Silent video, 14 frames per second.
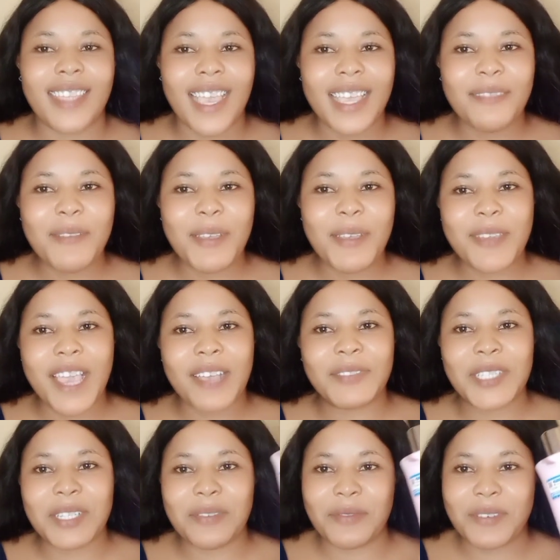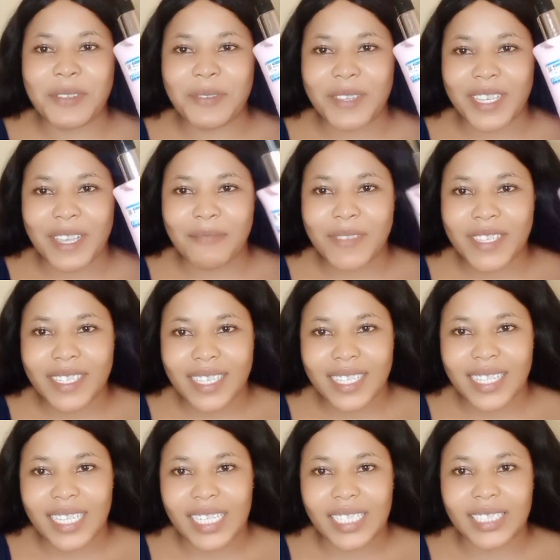Then maybe after the first week I'm
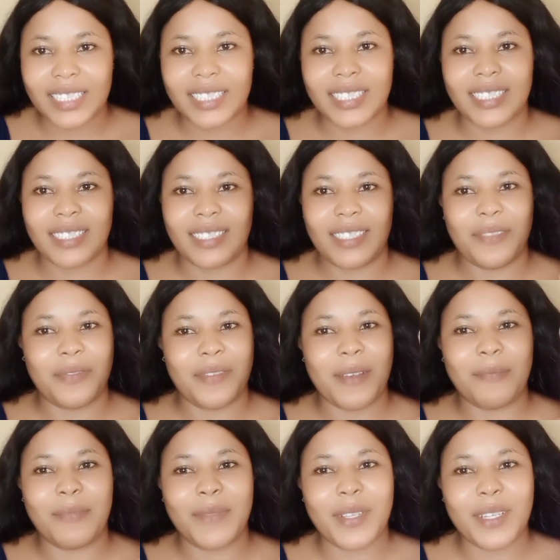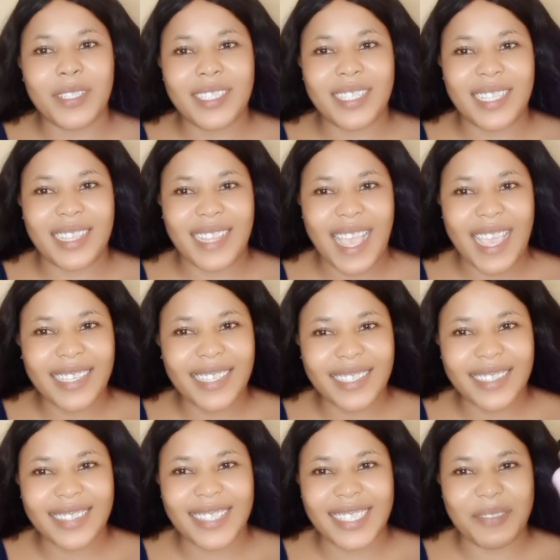using it, I'm not
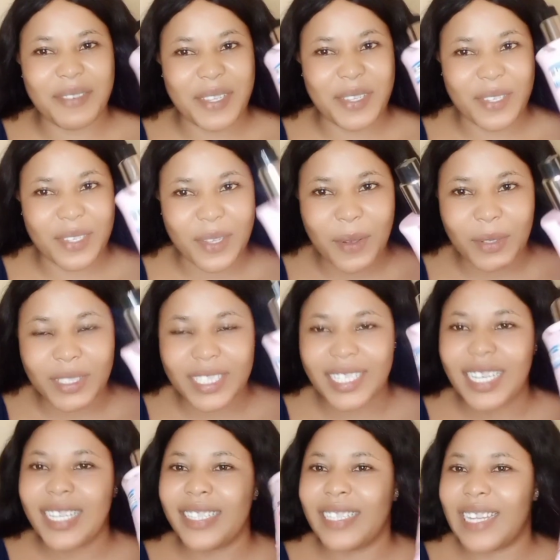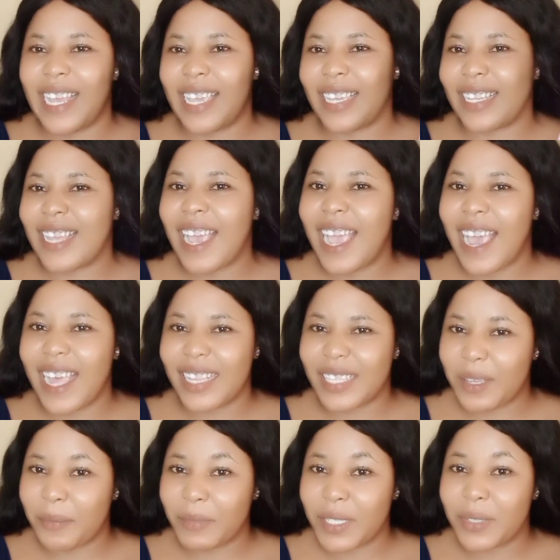liking the results, and I cannot add
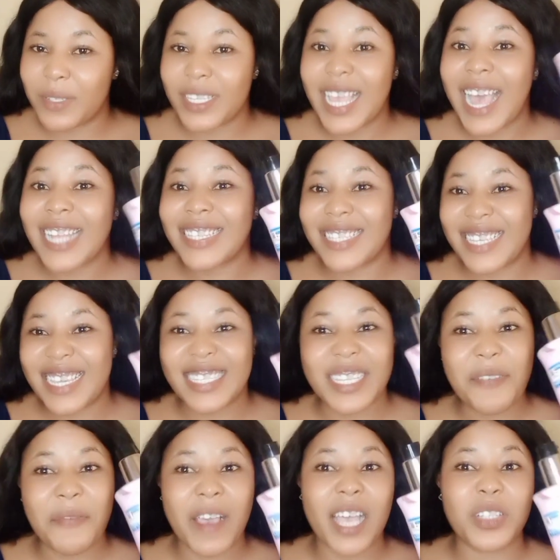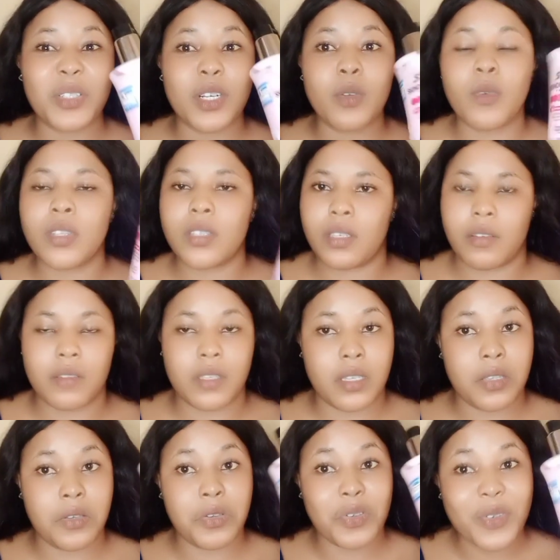something to that is if I actually want to
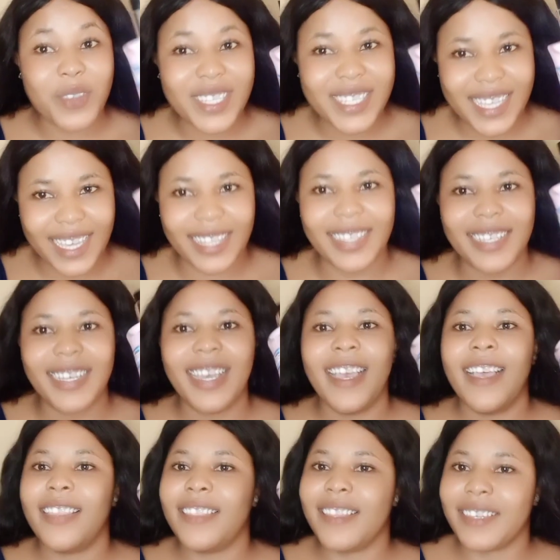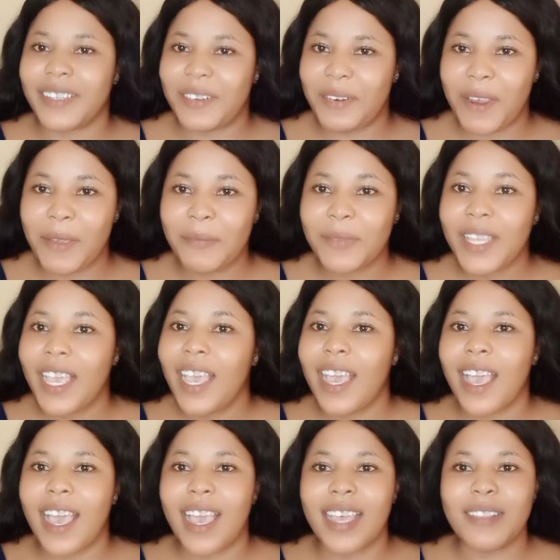continue using no cream.
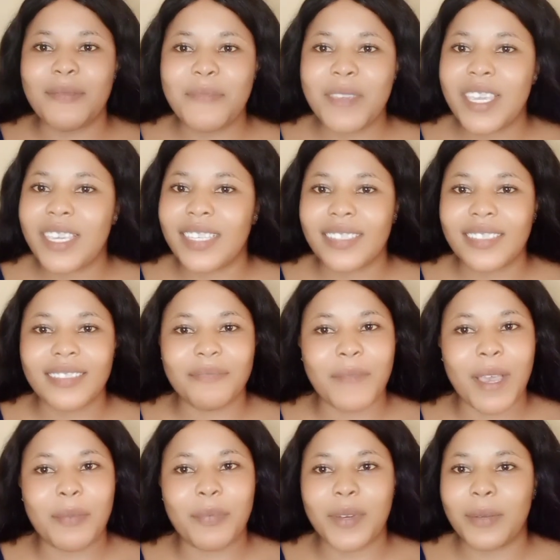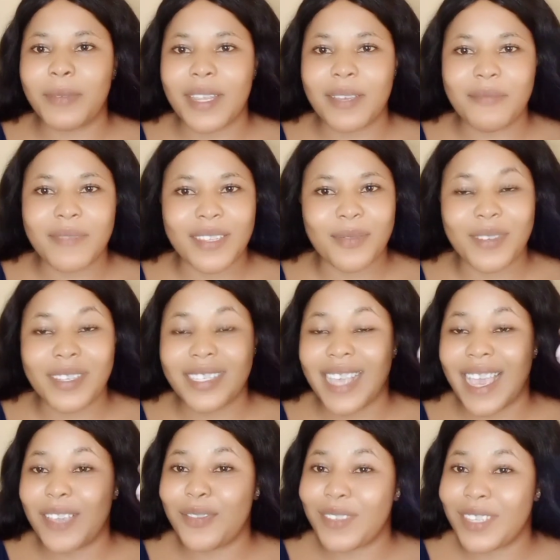And me, my problem is once
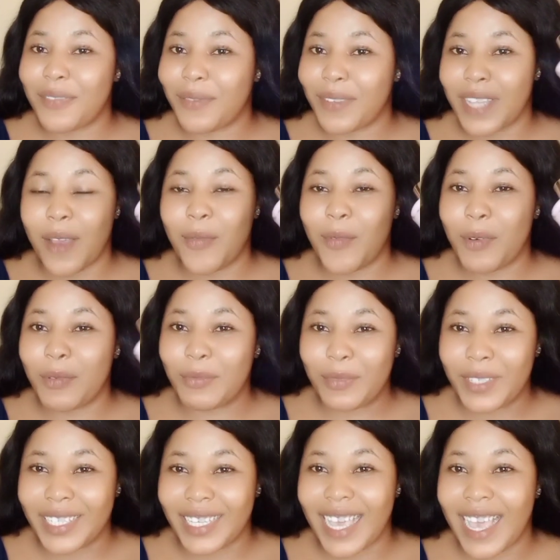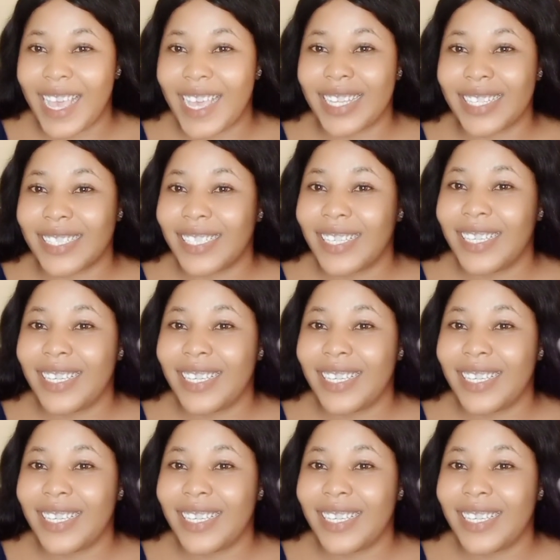I use it for that 1 week and